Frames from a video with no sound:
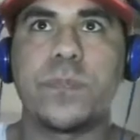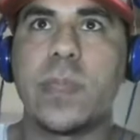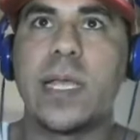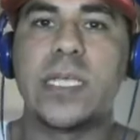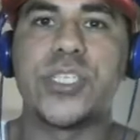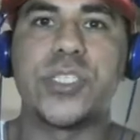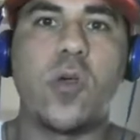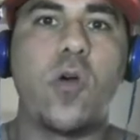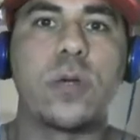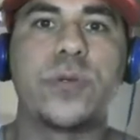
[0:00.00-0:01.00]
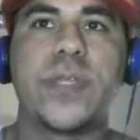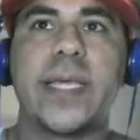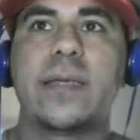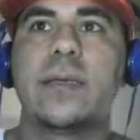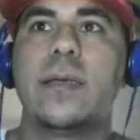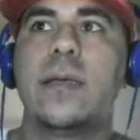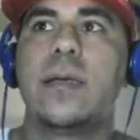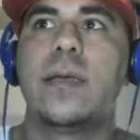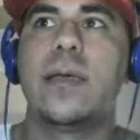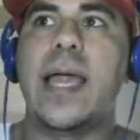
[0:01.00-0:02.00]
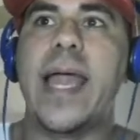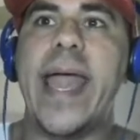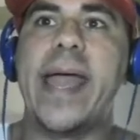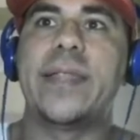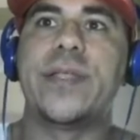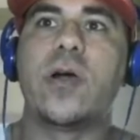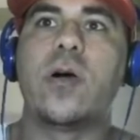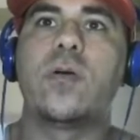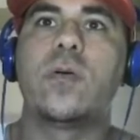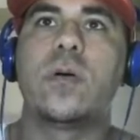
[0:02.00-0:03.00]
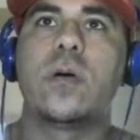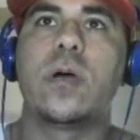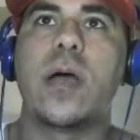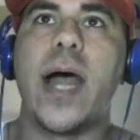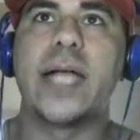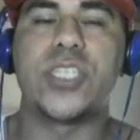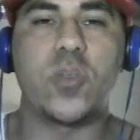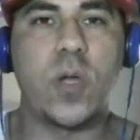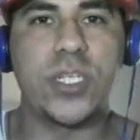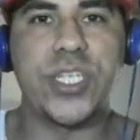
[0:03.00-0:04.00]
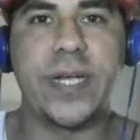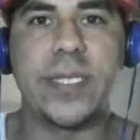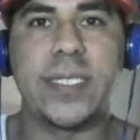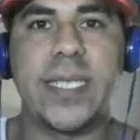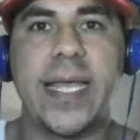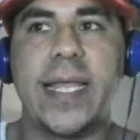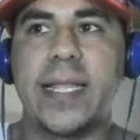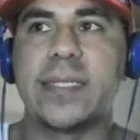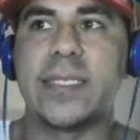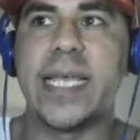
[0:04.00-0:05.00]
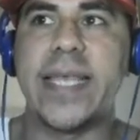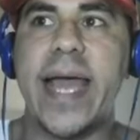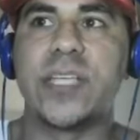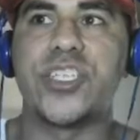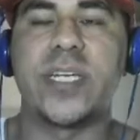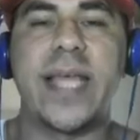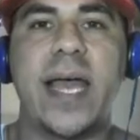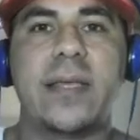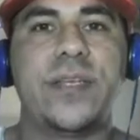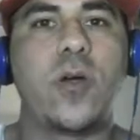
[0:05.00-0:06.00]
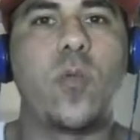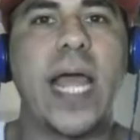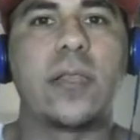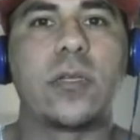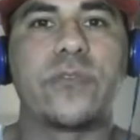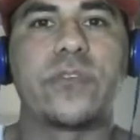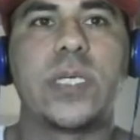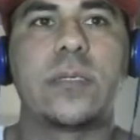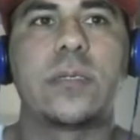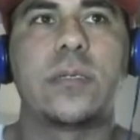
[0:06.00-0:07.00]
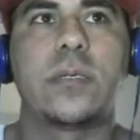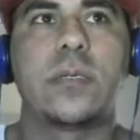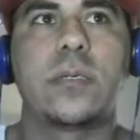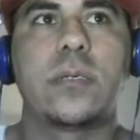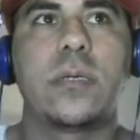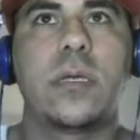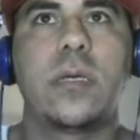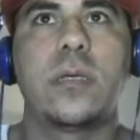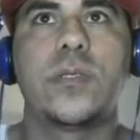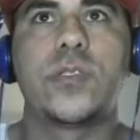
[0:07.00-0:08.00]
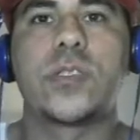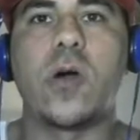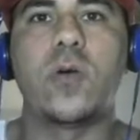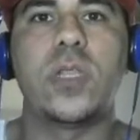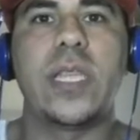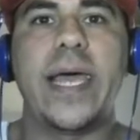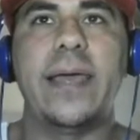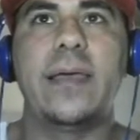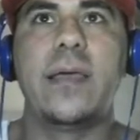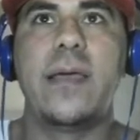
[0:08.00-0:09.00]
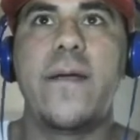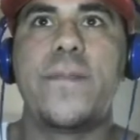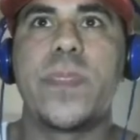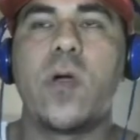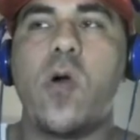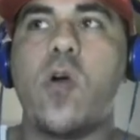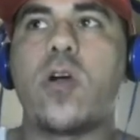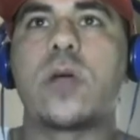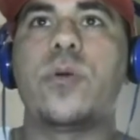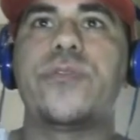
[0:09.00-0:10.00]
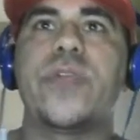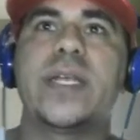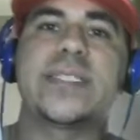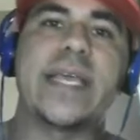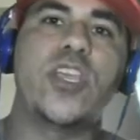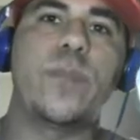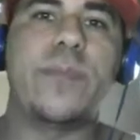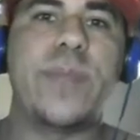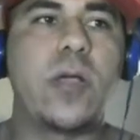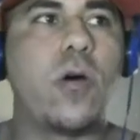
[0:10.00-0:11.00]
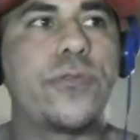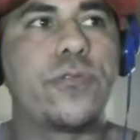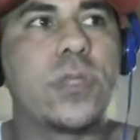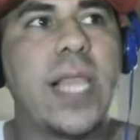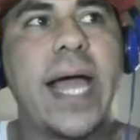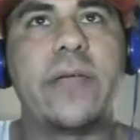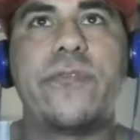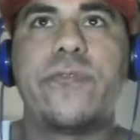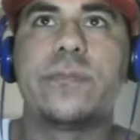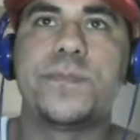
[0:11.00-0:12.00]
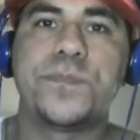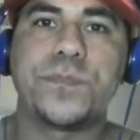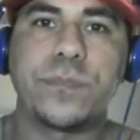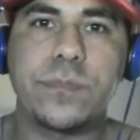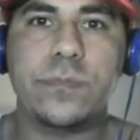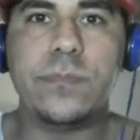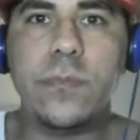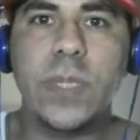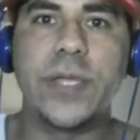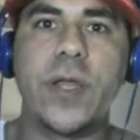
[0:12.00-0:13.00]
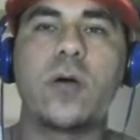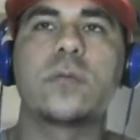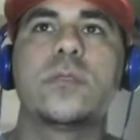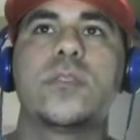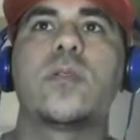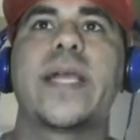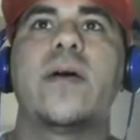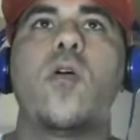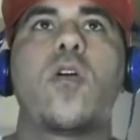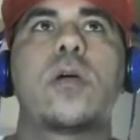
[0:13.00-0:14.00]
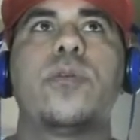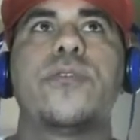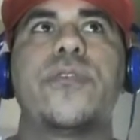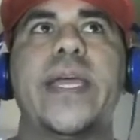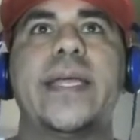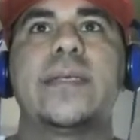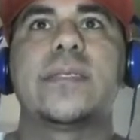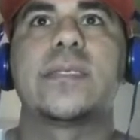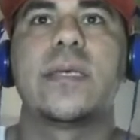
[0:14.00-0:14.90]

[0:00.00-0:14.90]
It's just a horrible thing. And, you know, I just want to share this and share that, you know, what I learned from it. Don't let horrible things that you may be going through in life, you know, don't let horrible things,